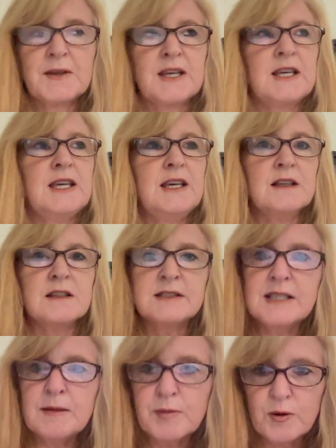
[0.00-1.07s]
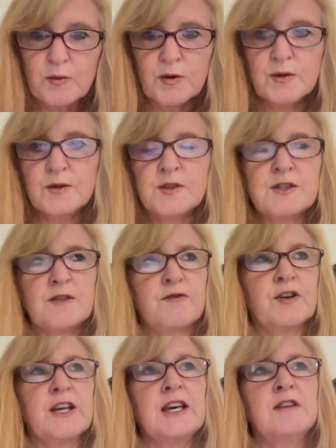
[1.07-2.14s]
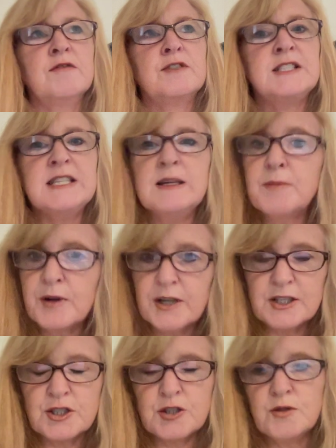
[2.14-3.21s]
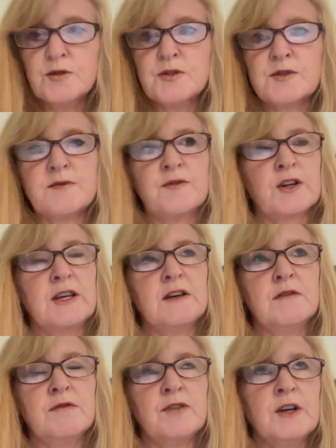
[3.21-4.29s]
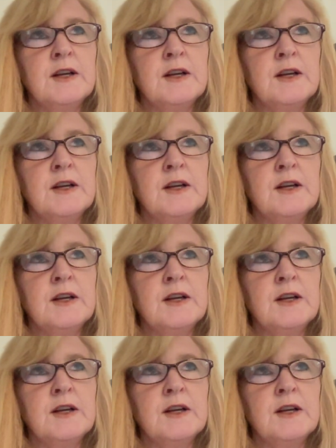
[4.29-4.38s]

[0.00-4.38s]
heal deeper wounds, forgive deeper issues, forgive,